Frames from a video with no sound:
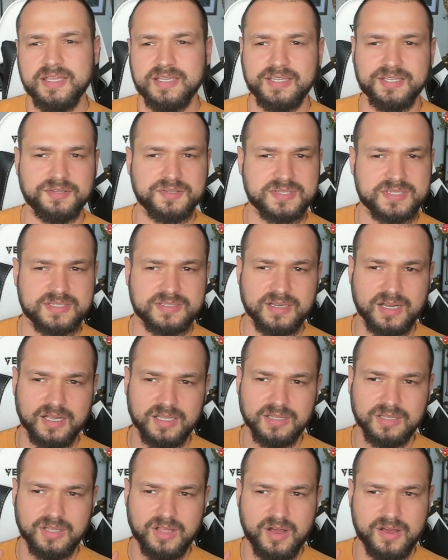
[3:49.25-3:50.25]
There's a
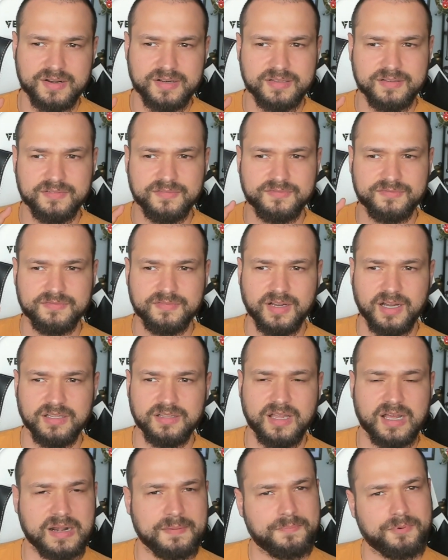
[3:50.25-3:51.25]
lot
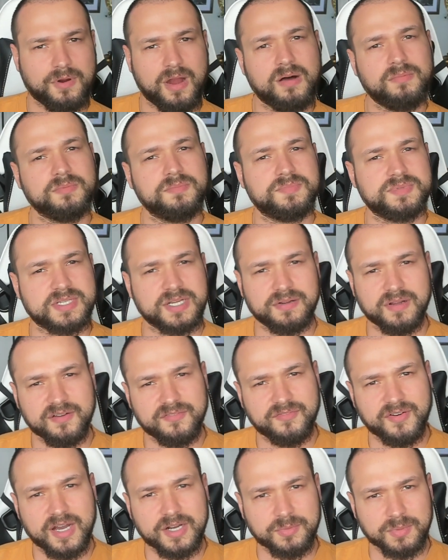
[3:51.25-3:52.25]
of problems there, I
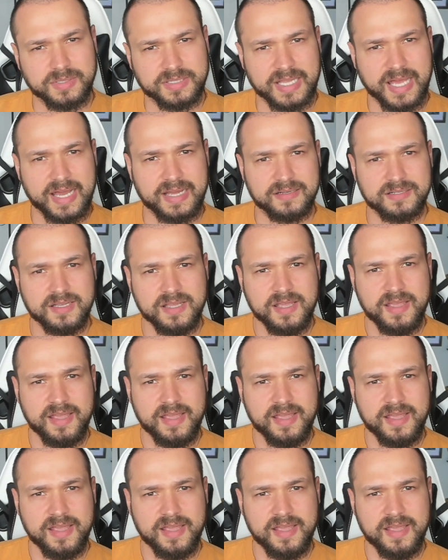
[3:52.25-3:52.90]
find, with that.